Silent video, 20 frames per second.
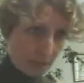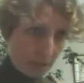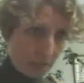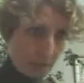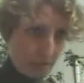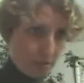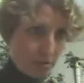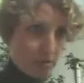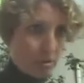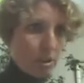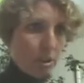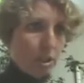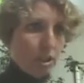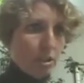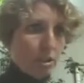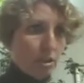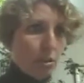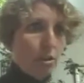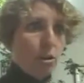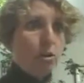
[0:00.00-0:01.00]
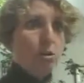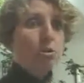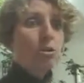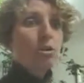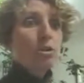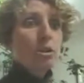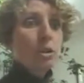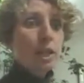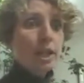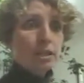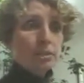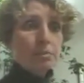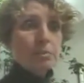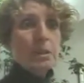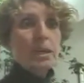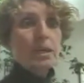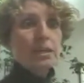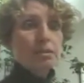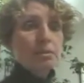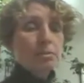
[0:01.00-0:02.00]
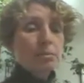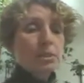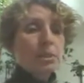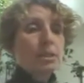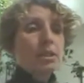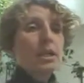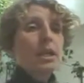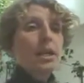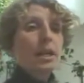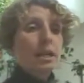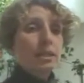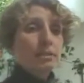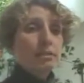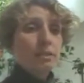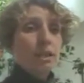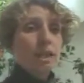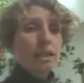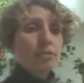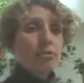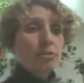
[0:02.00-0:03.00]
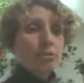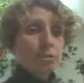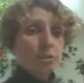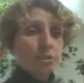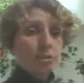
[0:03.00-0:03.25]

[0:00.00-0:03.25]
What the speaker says: as local as possible, as natural